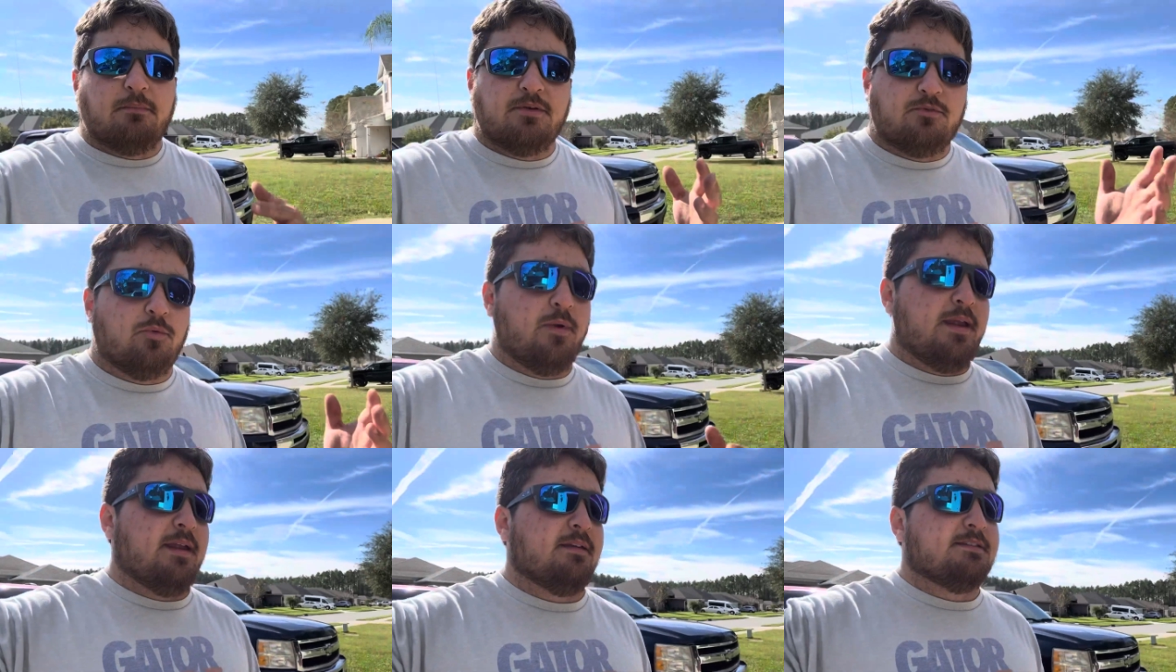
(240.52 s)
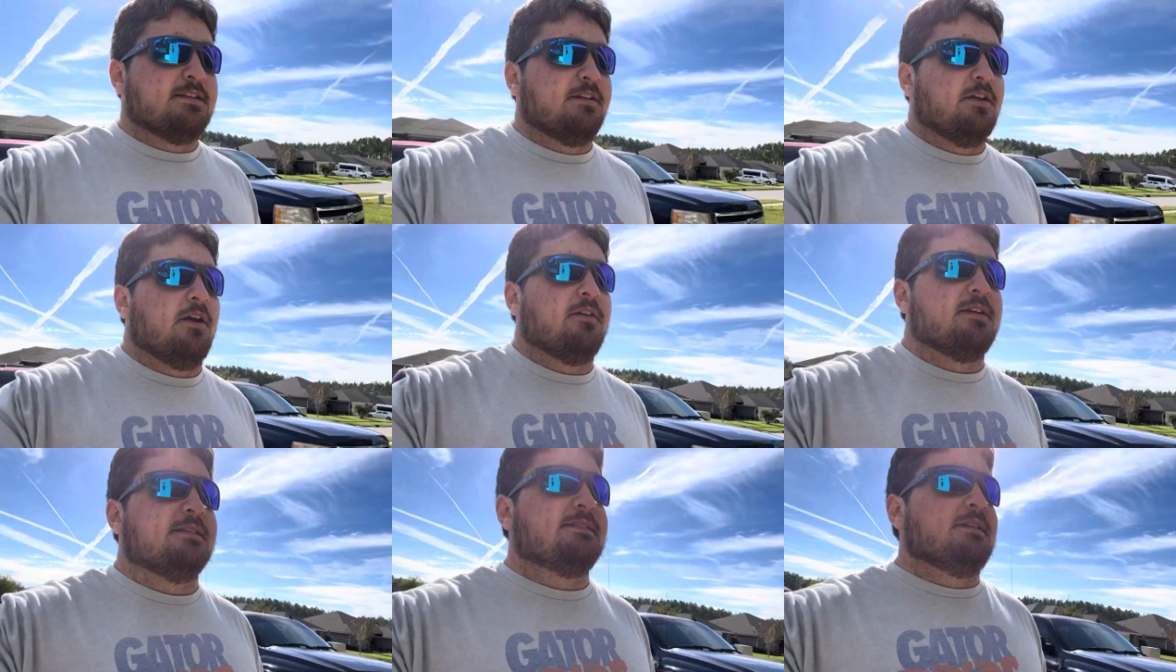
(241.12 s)
between so
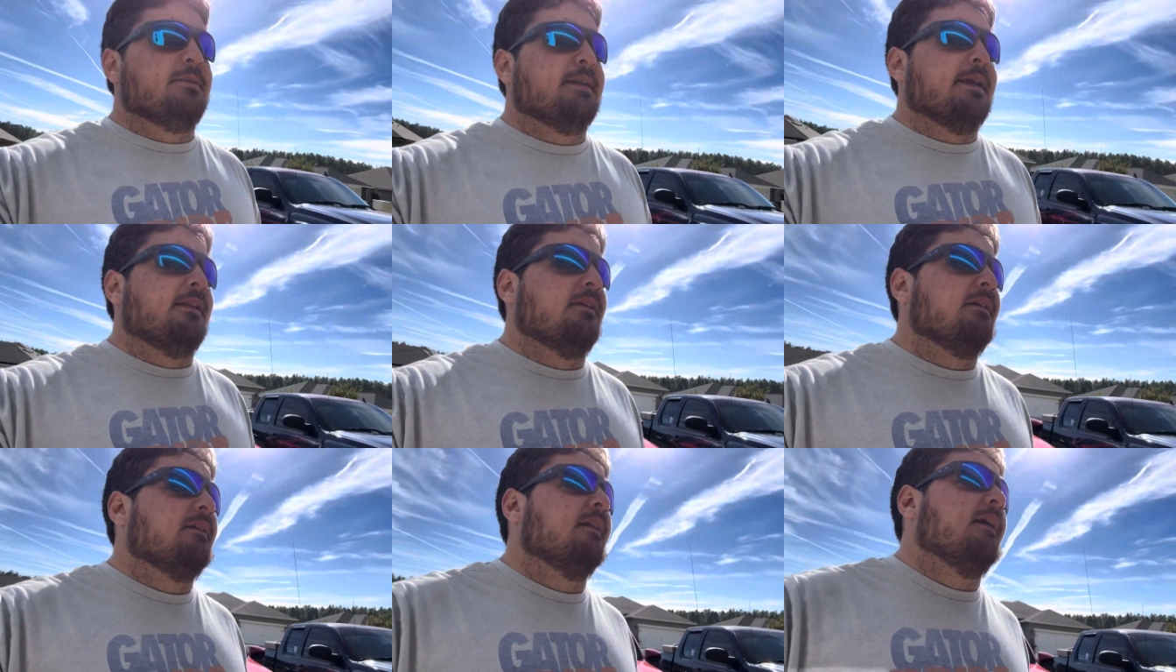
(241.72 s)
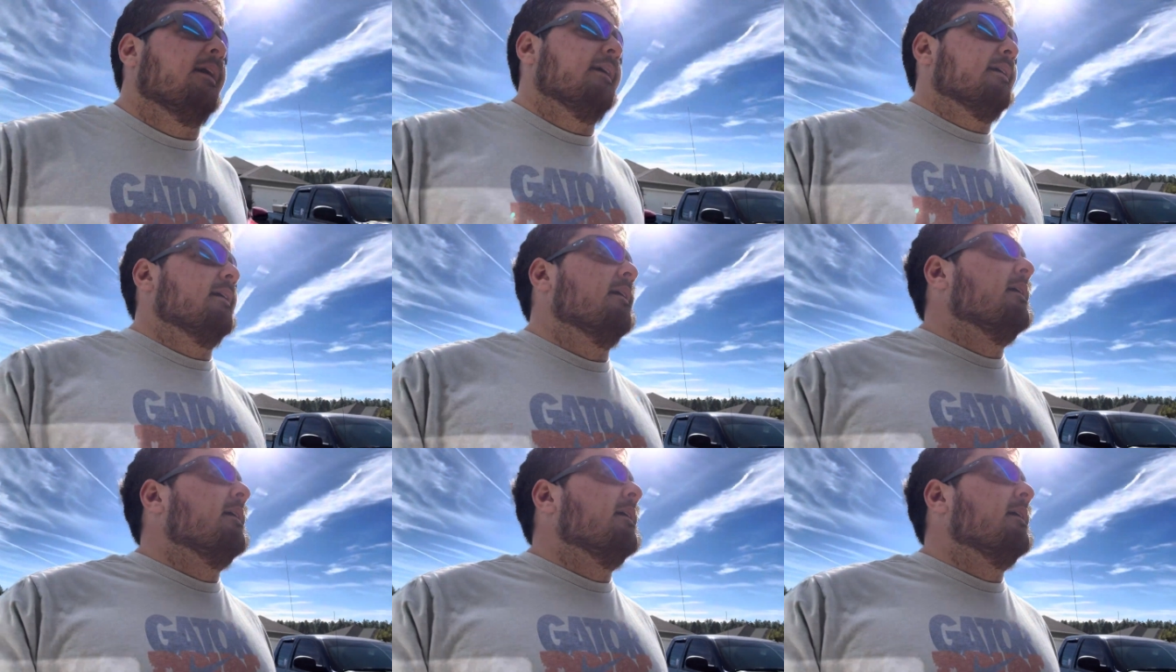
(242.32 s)
y'all can see what they look like.